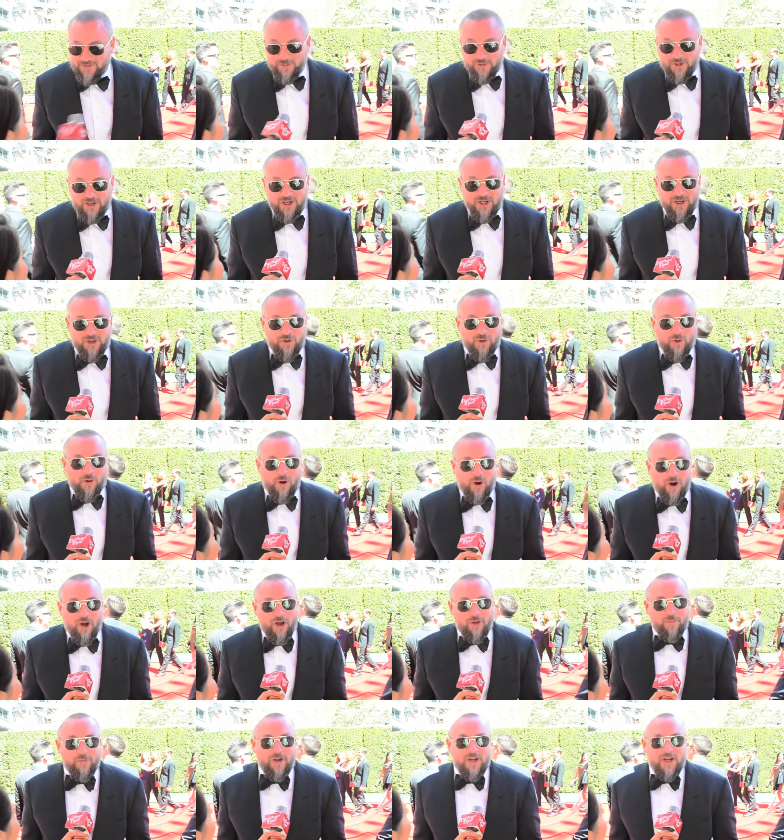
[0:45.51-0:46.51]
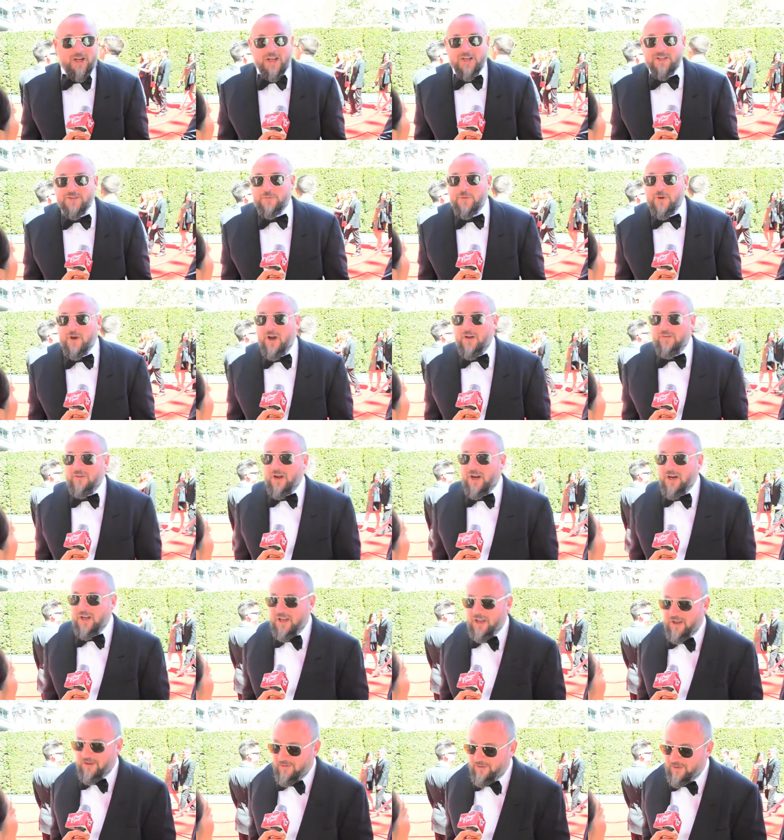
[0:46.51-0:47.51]
Really cool. I mean, HBO, I've got to
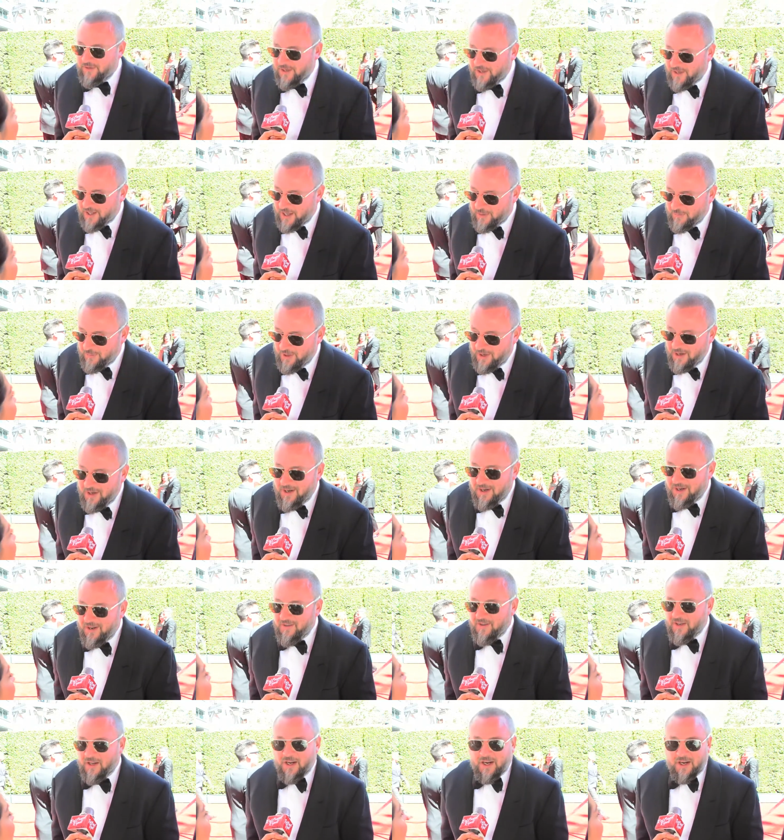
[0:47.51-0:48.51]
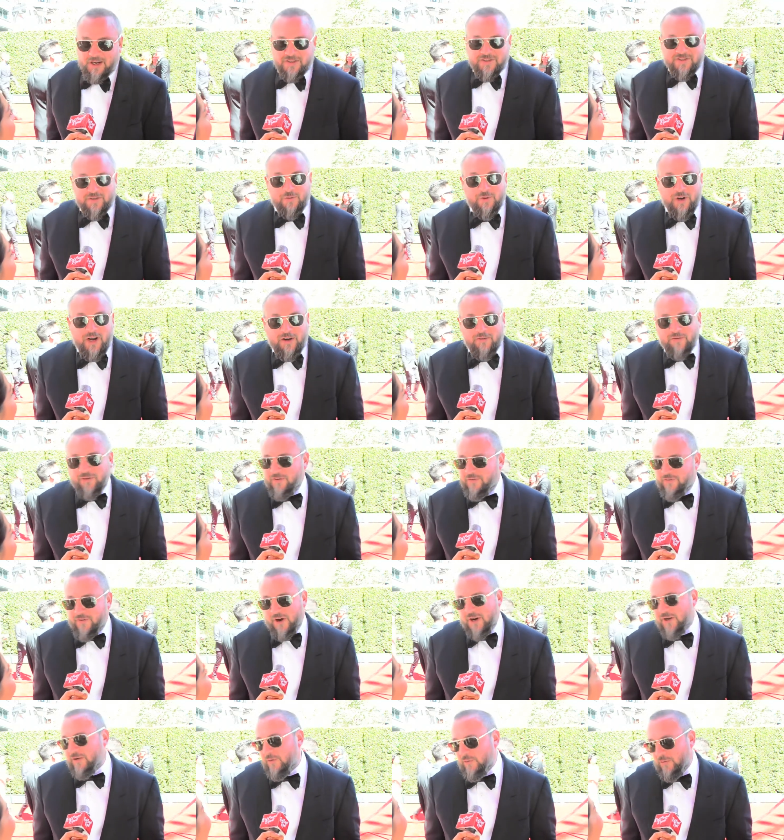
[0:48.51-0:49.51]
give it to them. They let us do whatever the
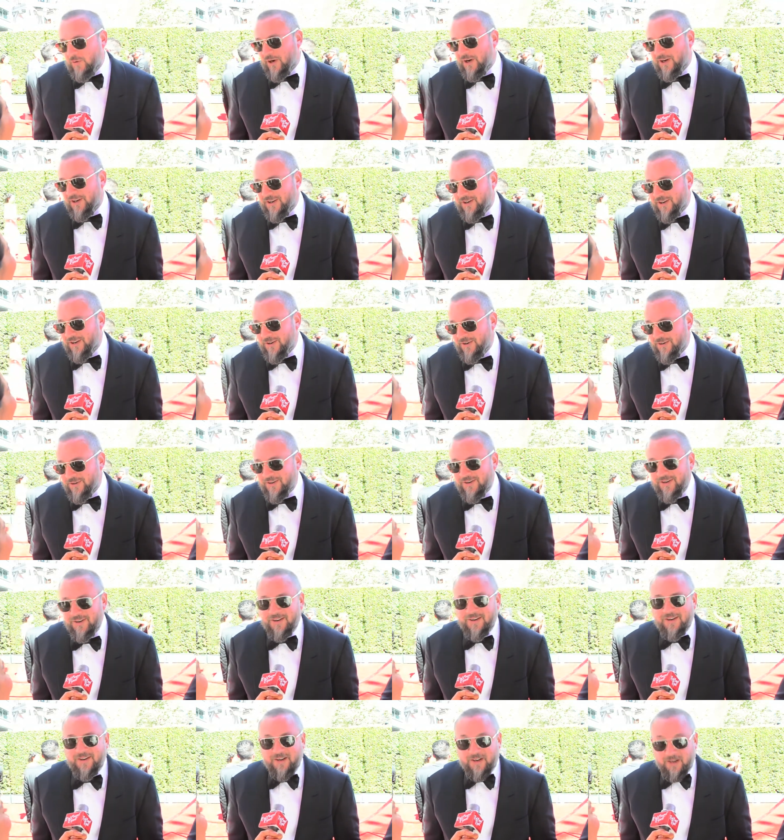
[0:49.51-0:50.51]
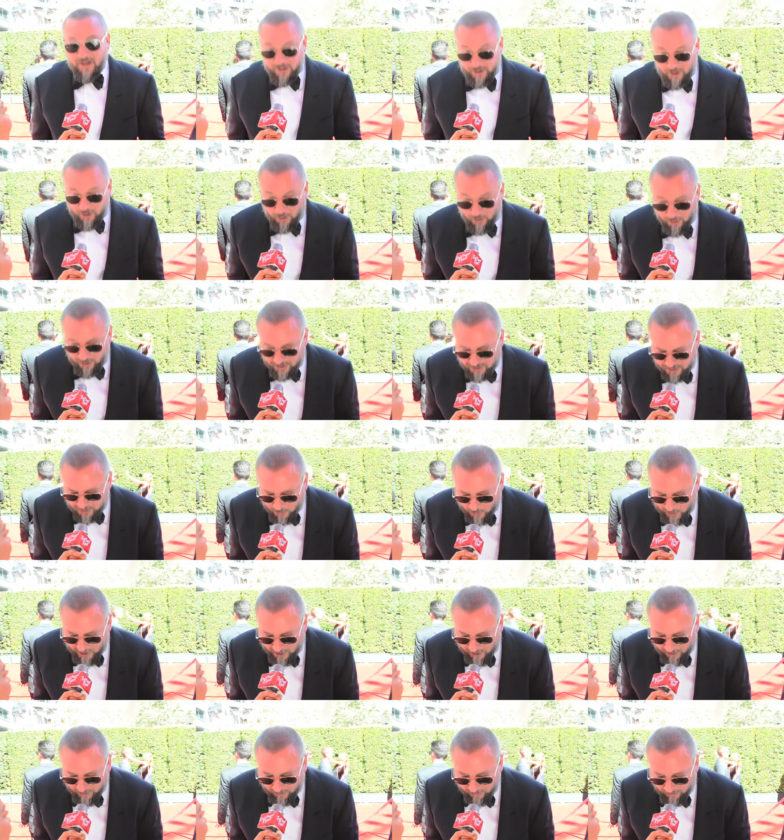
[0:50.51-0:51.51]
fuck we want to do, including
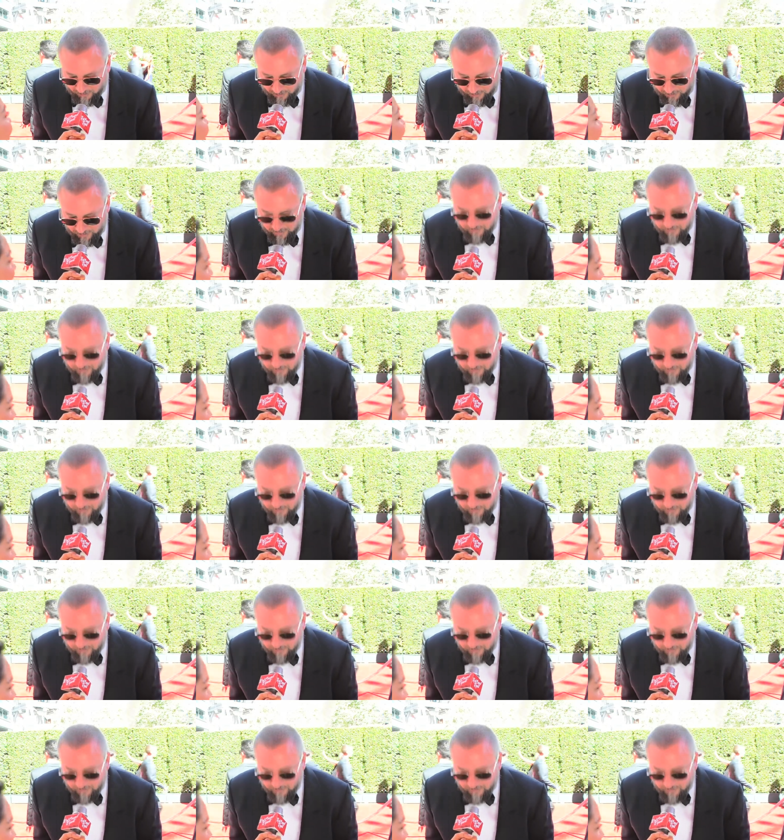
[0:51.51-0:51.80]
swear.